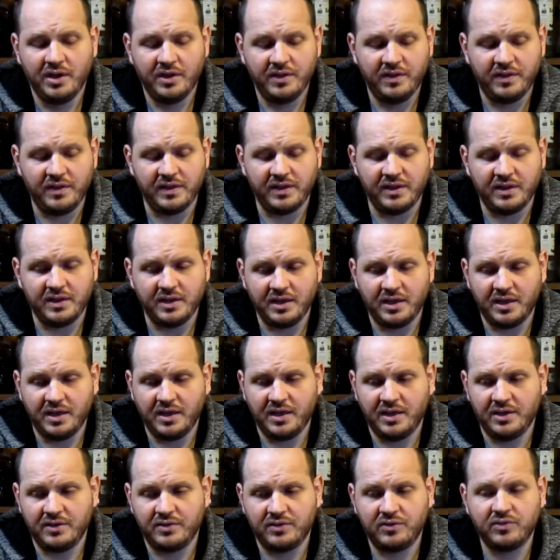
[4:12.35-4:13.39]

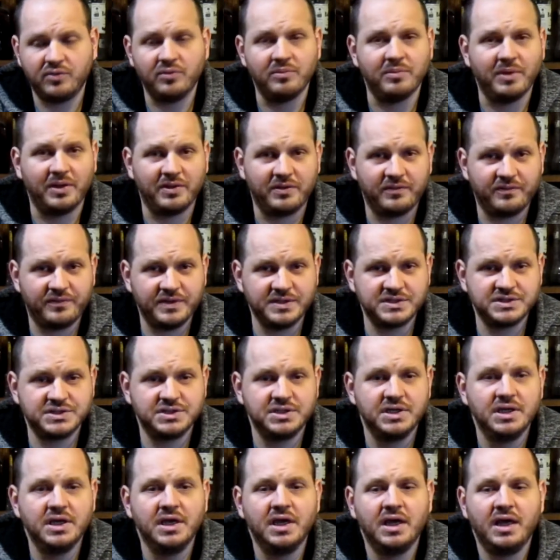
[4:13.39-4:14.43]
2 motherfish,
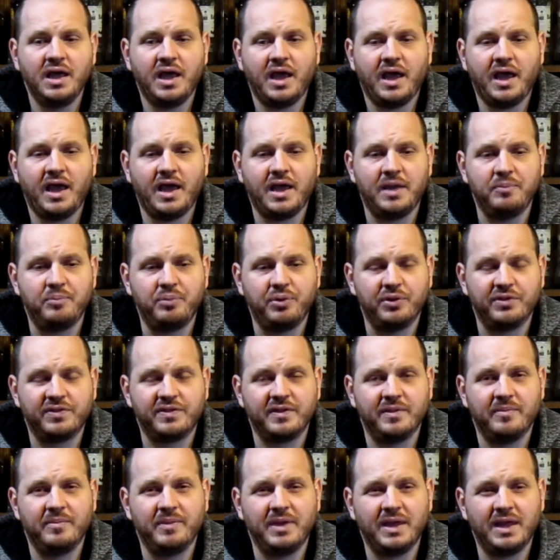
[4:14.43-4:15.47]
and put
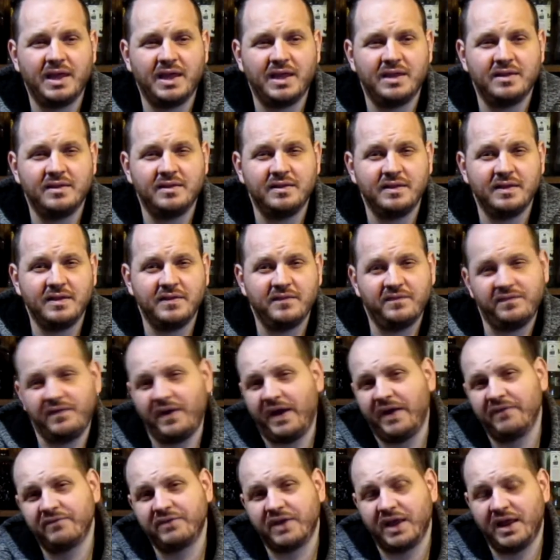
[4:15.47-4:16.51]
them in the
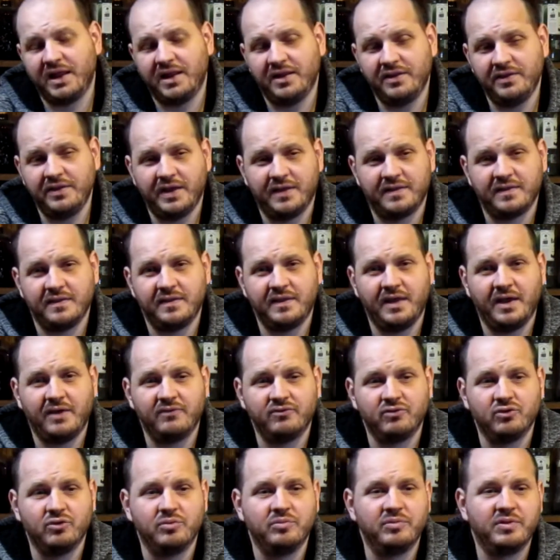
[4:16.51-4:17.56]
5-gallon that's in that
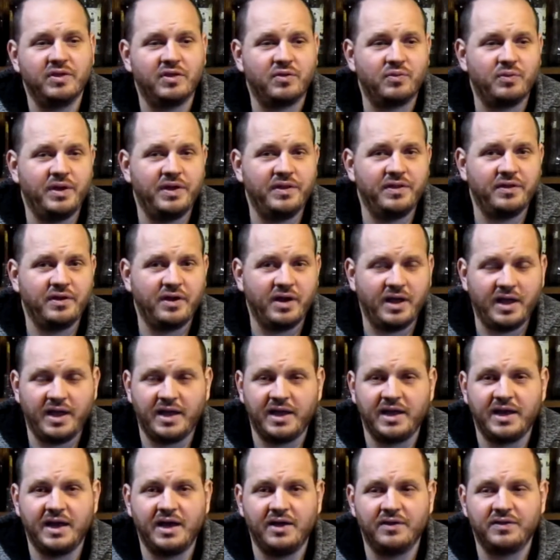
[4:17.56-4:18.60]
room. This way they're
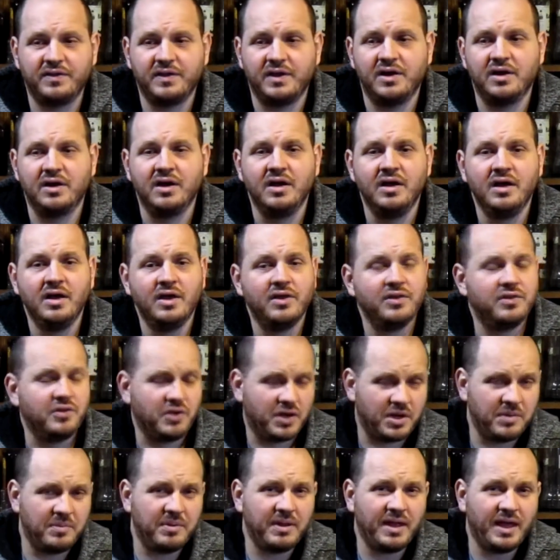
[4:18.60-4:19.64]
hanging out there. They're
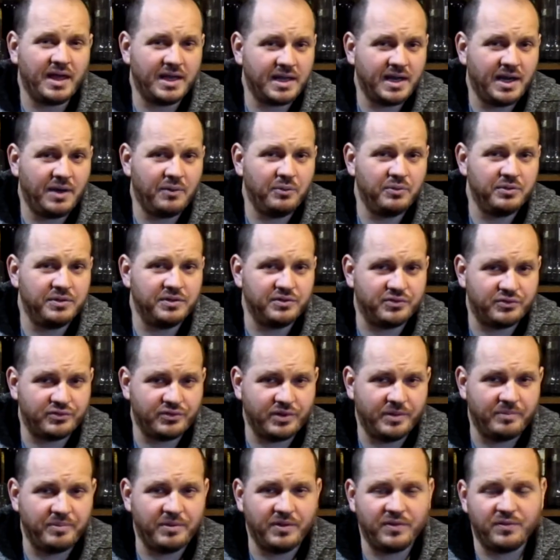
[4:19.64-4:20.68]
going to be hanging out with the
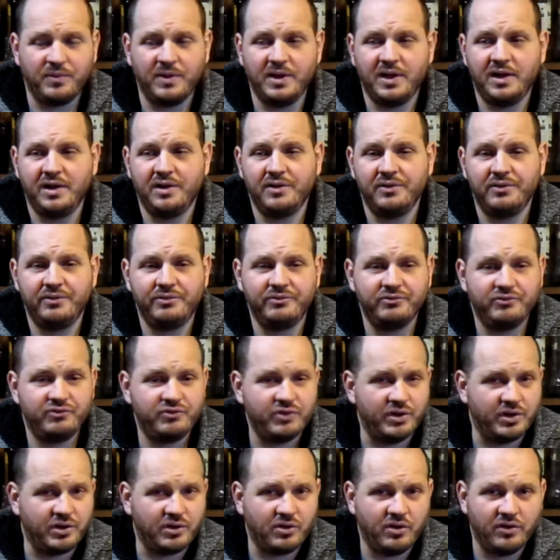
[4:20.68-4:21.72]
shrimp as well.
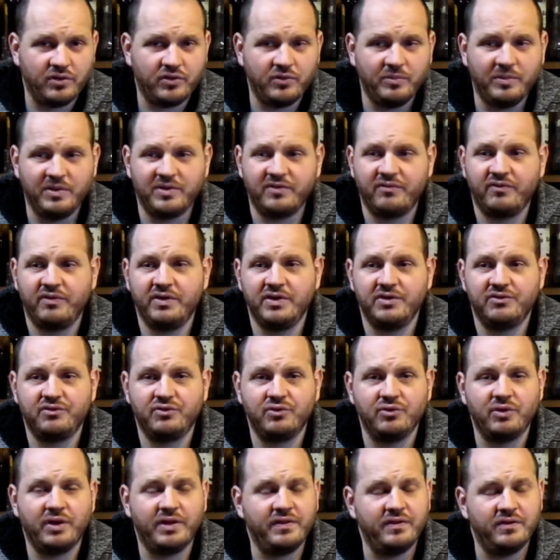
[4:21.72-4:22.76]
Shouldn't cause too much of an
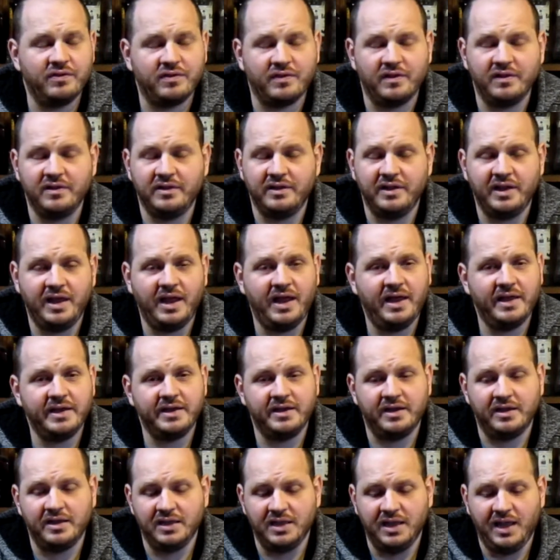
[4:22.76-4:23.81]
issue, and there's a lot
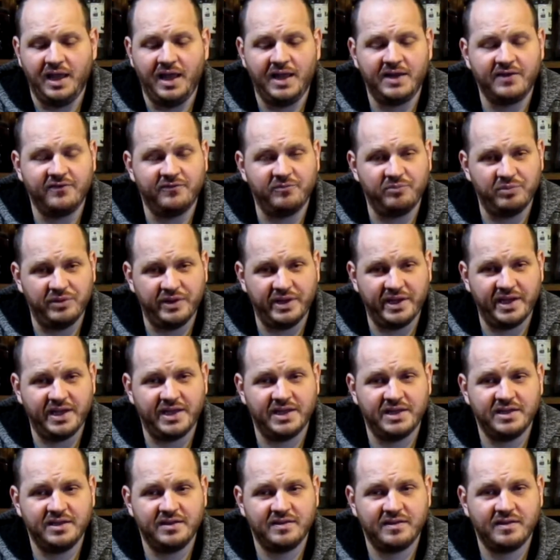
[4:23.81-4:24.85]
of
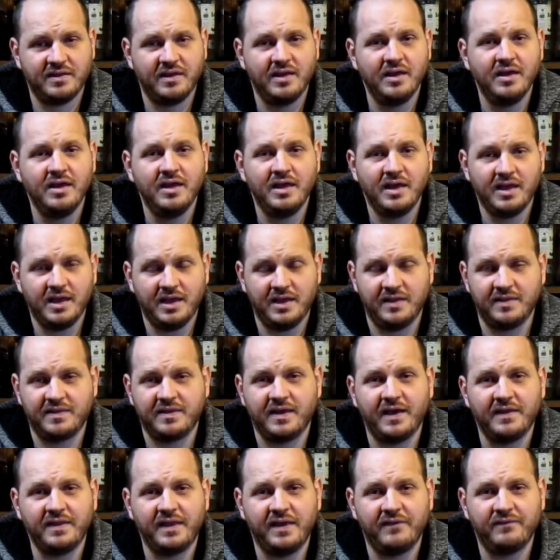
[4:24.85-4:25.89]
plants
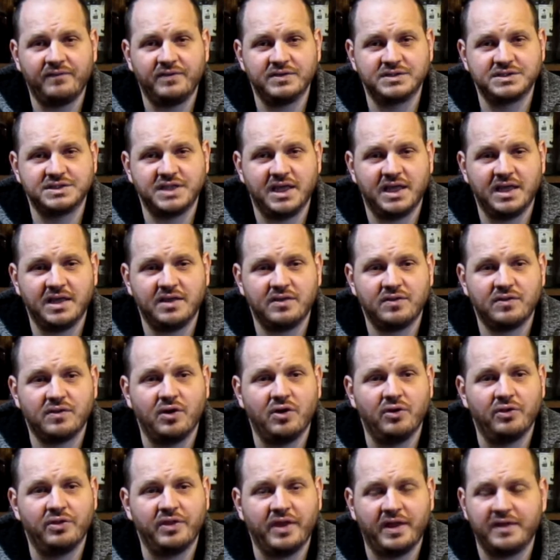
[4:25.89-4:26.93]
inside that fish tank,
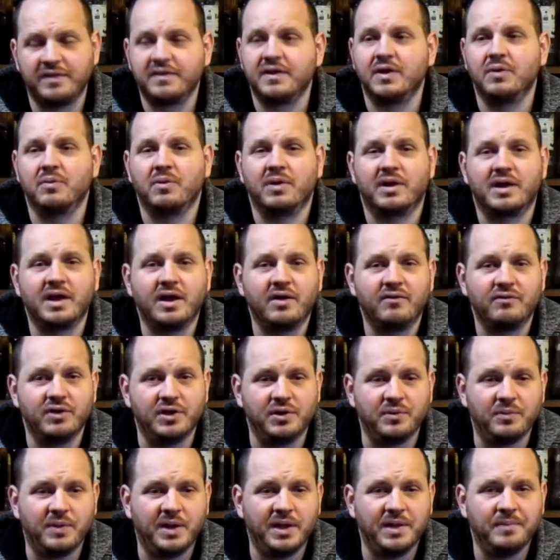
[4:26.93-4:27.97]
so that's going to work out
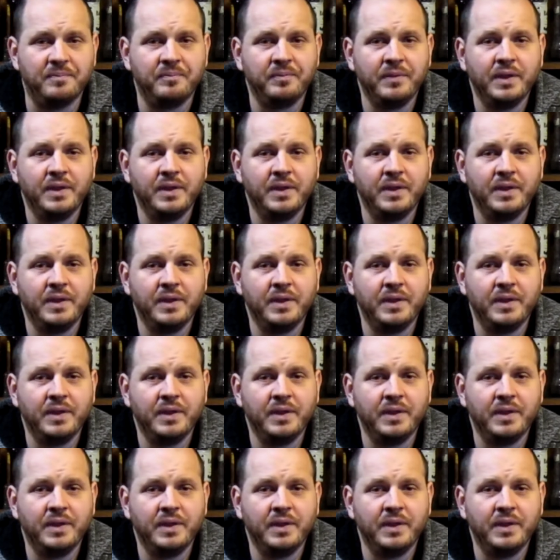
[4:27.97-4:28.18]
really well.